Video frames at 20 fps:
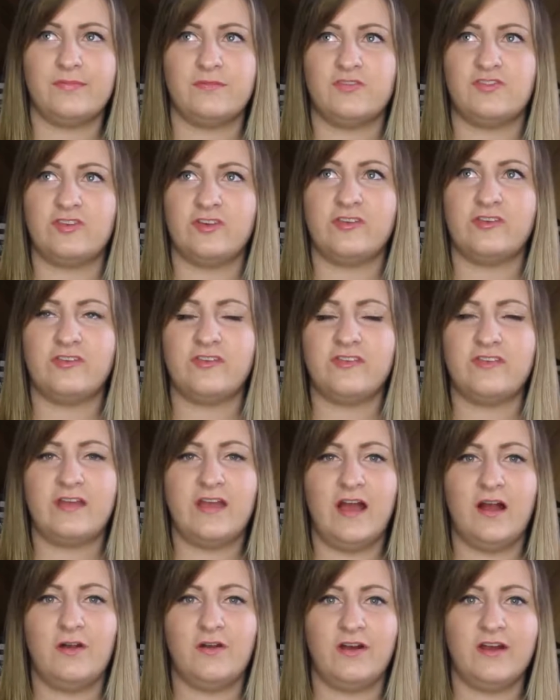just to see
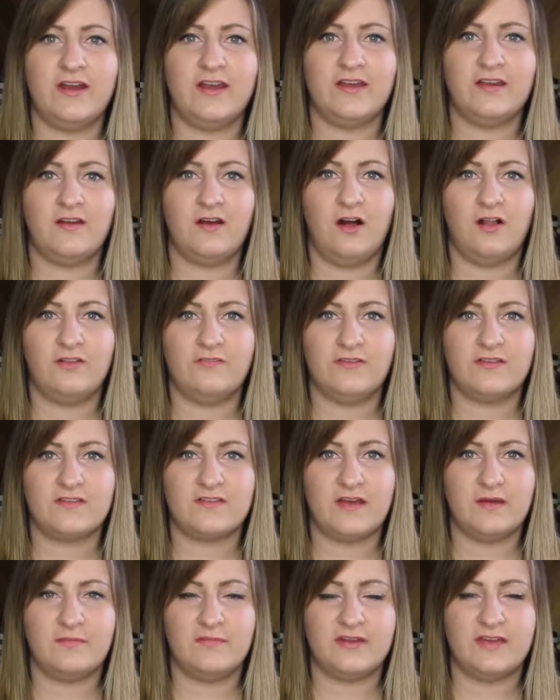how great all of
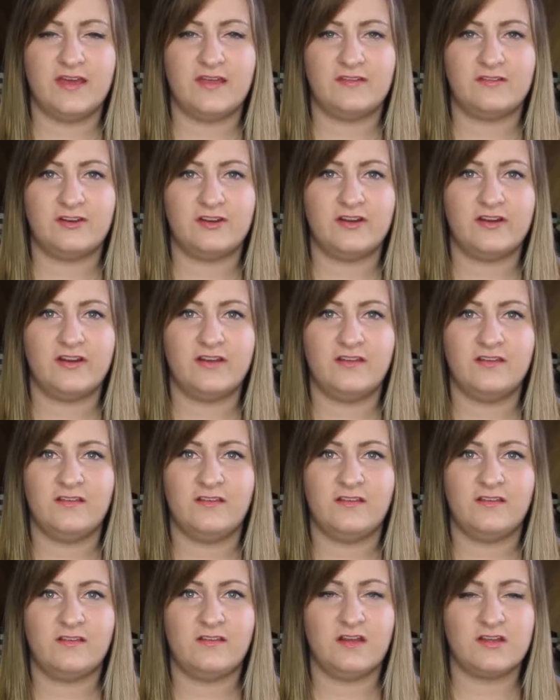us come together
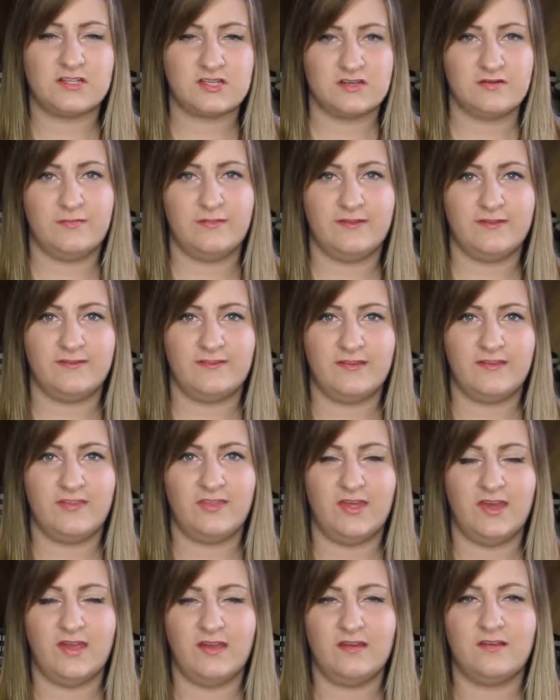is such an amazing
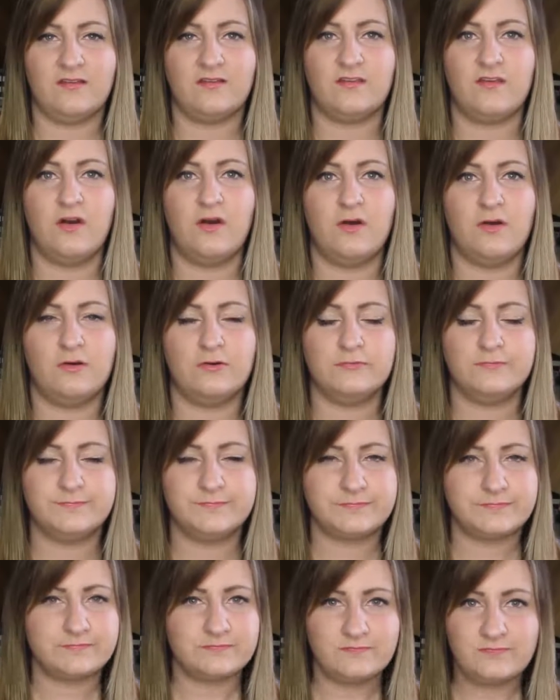thing. So
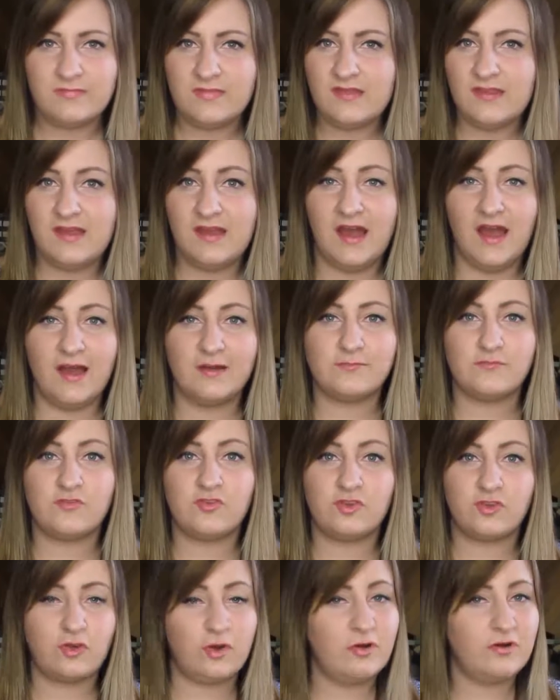I'm
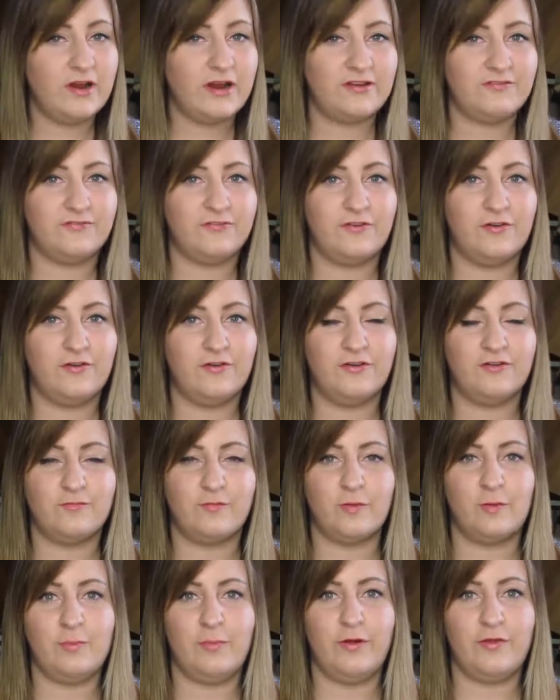so grateful.
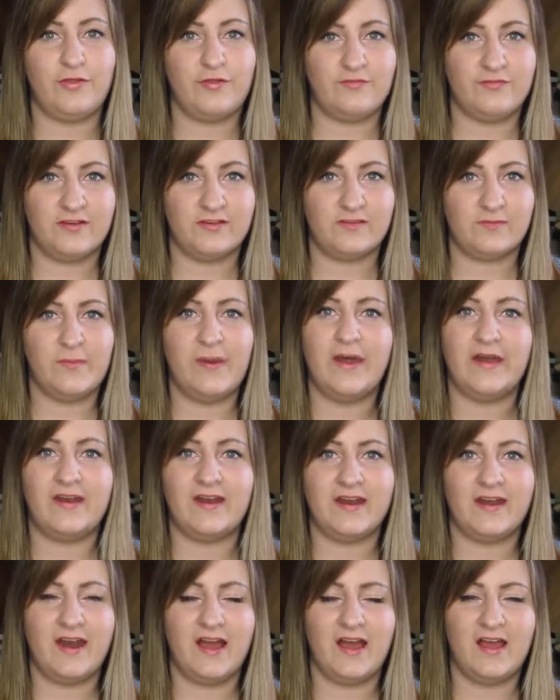Well, both of us, Matt
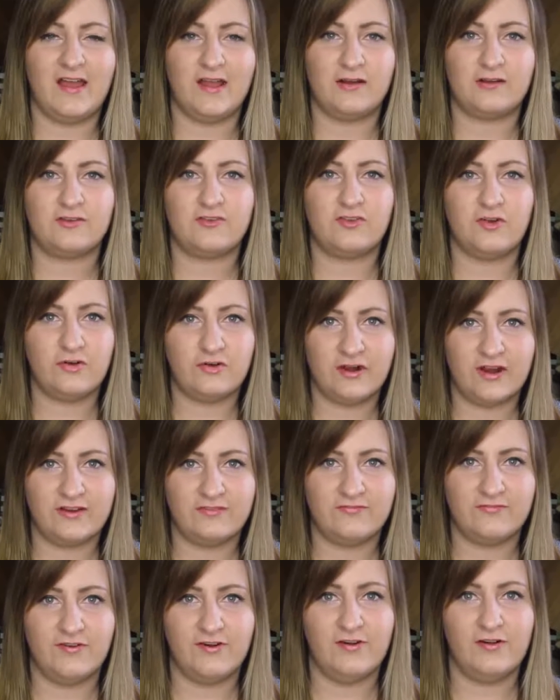and I, are so
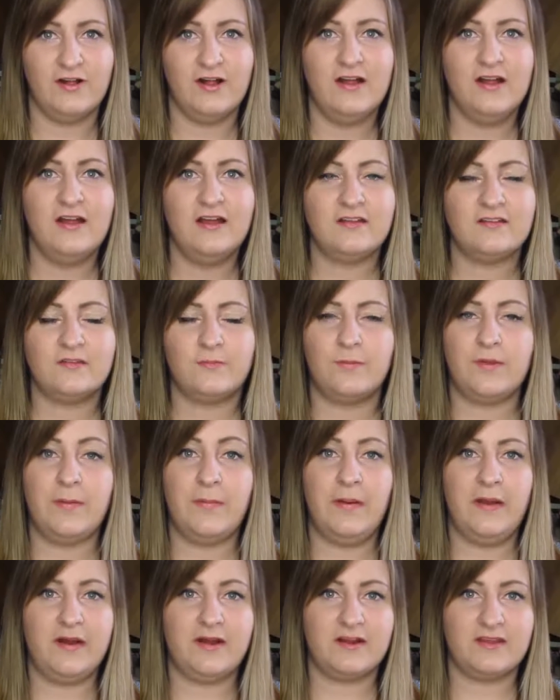grateful to be
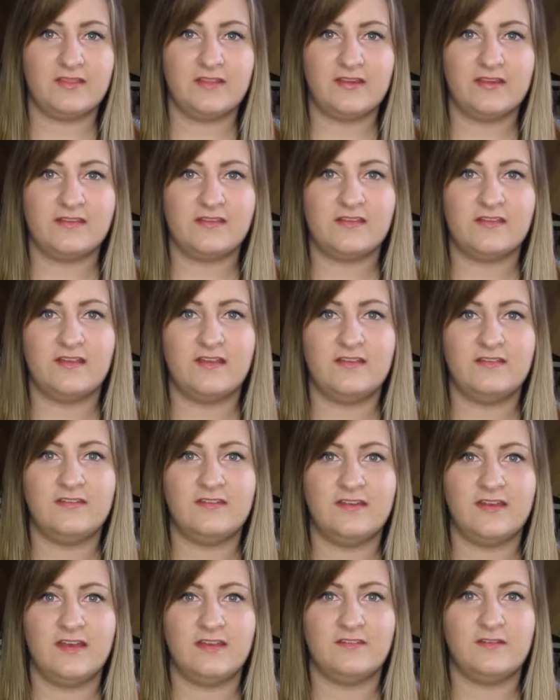a part of this and
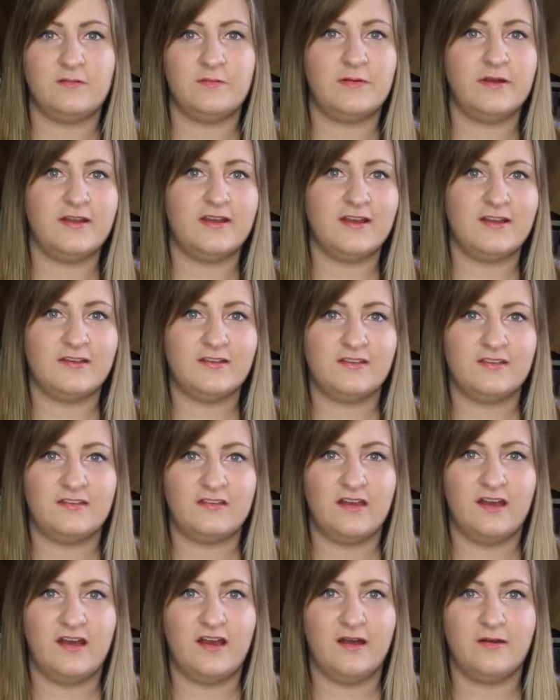to get to
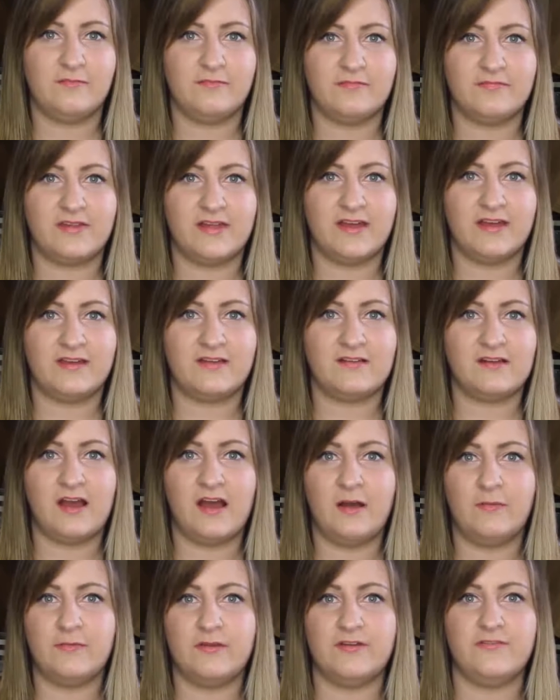witness um, like
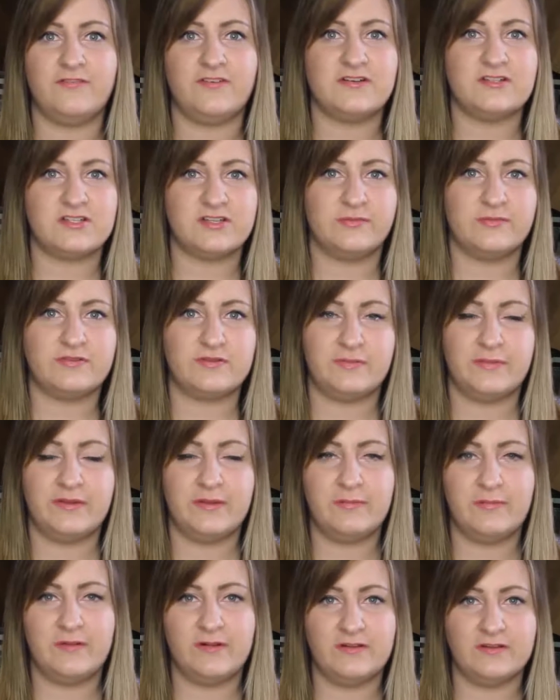how many friendships were
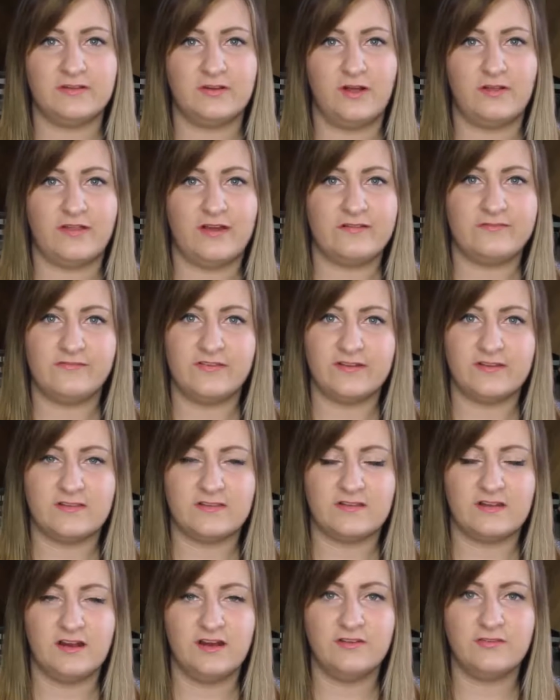being built and all that fun
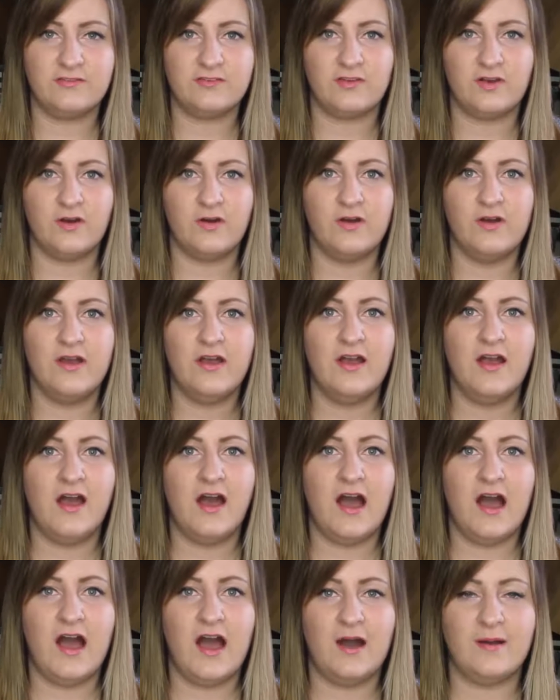stuff. So
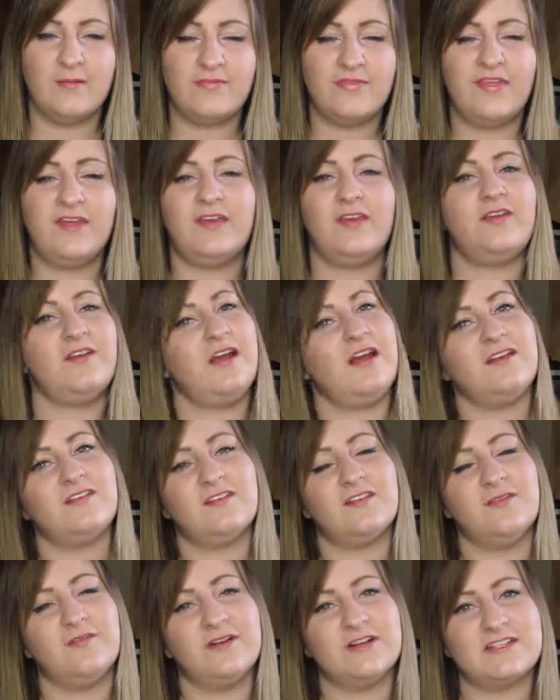um, thank you
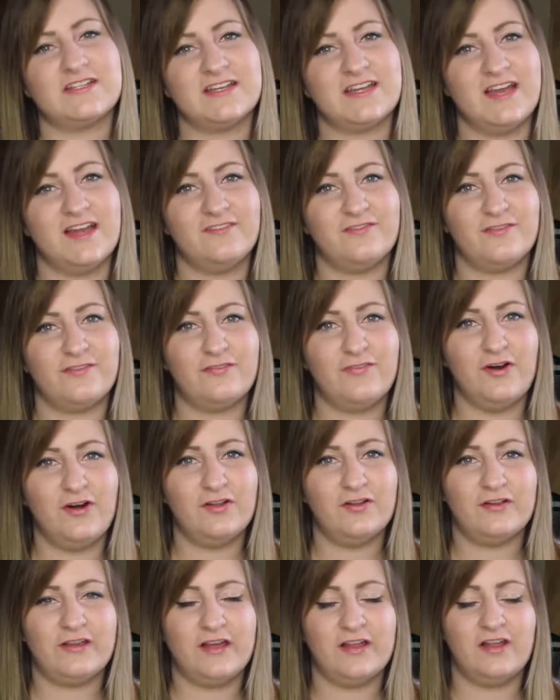guys so much again for
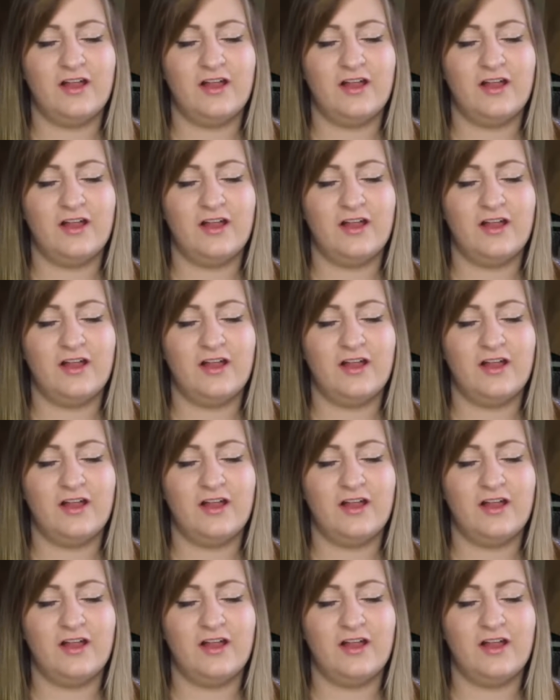following